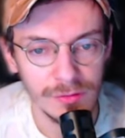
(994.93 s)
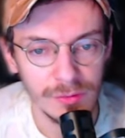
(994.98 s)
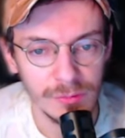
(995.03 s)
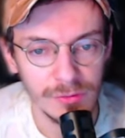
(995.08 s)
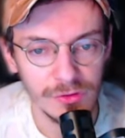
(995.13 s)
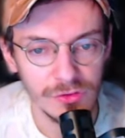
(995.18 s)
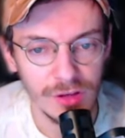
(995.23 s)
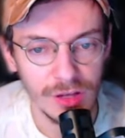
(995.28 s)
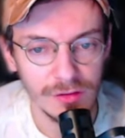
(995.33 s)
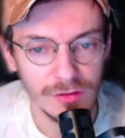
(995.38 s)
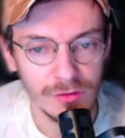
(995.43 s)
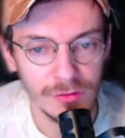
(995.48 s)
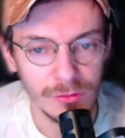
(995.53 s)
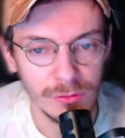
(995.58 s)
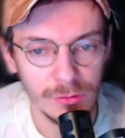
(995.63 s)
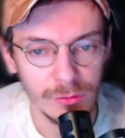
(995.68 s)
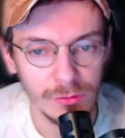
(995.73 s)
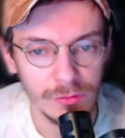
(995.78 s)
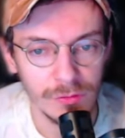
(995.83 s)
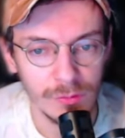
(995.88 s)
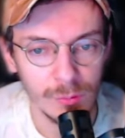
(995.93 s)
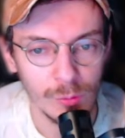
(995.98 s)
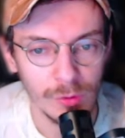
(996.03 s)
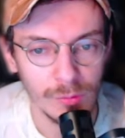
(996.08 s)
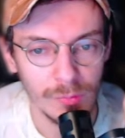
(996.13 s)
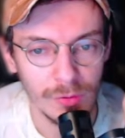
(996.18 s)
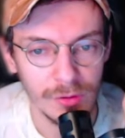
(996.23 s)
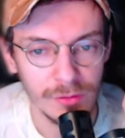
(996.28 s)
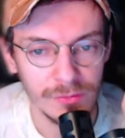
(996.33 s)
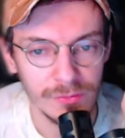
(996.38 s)
from the charge is reduced from
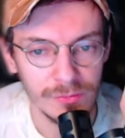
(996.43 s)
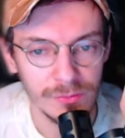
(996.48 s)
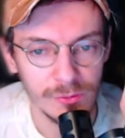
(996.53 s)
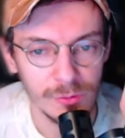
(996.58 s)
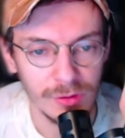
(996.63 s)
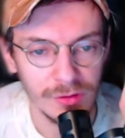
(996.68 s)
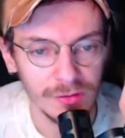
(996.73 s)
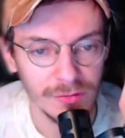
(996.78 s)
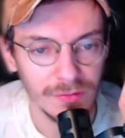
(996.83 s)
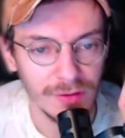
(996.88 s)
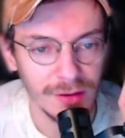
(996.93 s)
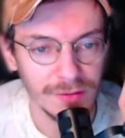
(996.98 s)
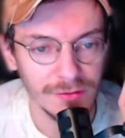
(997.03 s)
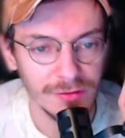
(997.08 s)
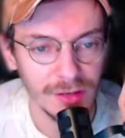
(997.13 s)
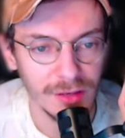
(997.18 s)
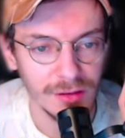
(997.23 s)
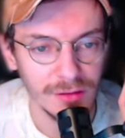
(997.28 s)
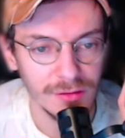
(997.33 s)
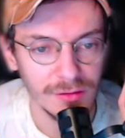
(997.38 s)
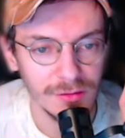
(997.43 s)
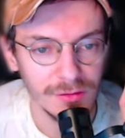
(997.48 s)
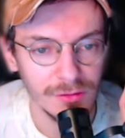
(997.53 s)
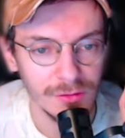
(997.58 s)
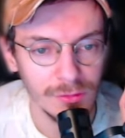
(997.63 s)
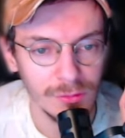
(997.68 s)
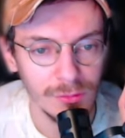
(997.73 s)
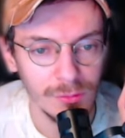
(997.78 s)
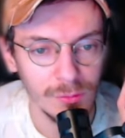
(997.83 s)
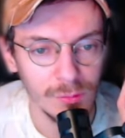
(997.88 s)
1.25 seconds
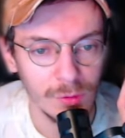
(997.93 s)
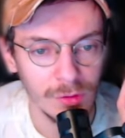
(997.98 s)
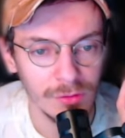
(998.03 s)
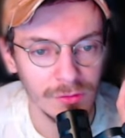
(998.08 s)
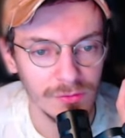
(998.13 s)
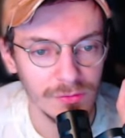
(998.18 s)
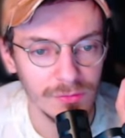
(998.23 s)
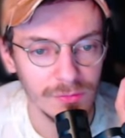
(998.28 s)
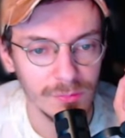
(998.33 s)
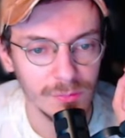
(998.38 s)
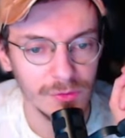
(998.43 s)
to 1.